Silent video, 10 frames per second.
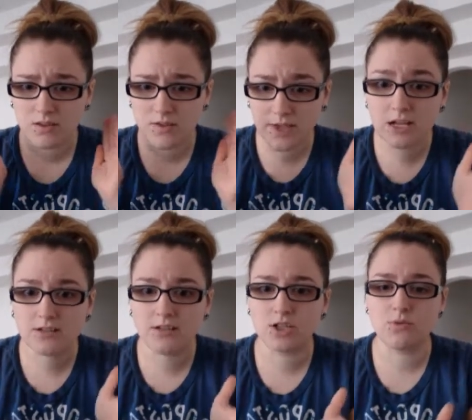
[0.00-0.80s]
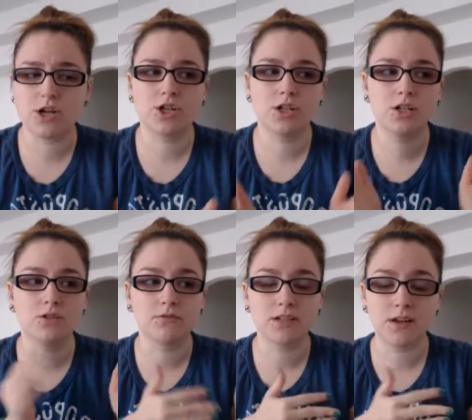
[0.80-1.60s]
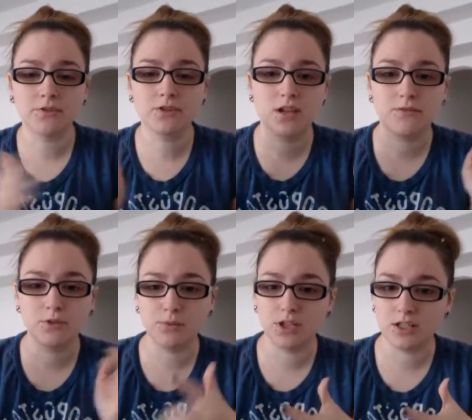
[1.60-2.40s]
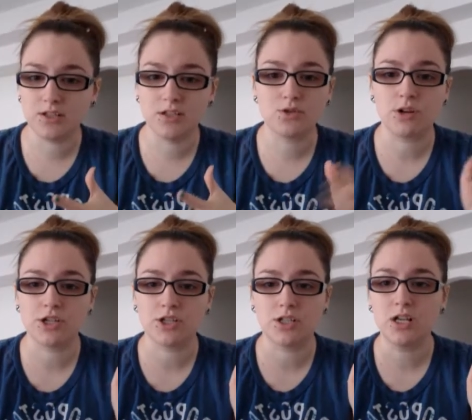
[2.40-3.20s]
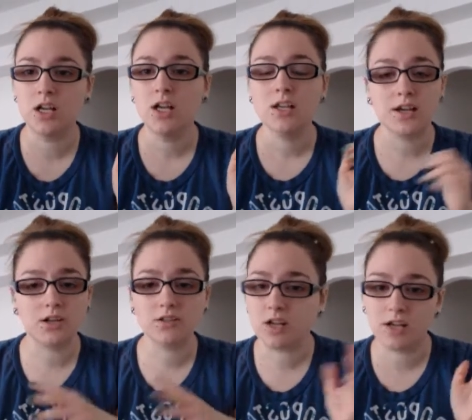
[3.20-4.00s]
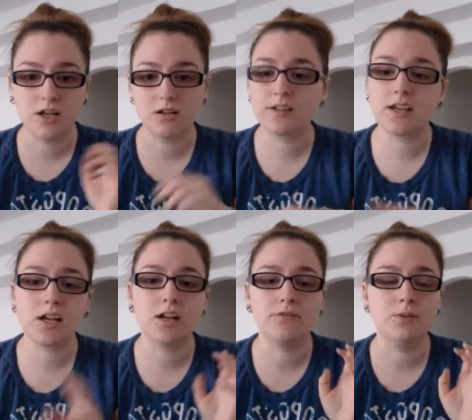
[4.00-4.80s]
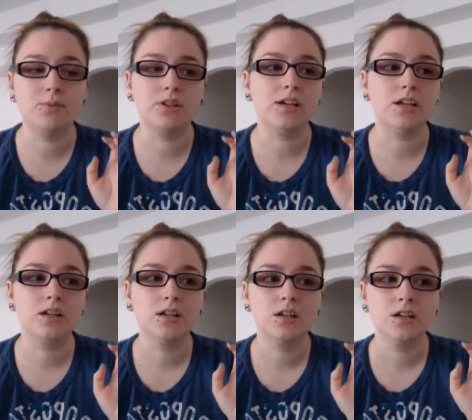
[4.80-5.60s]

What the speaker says: there's a dishwasher. You rinse off your stuff, you put it in the dishwasher. Like, I'll start it, I'll take care of it. But like,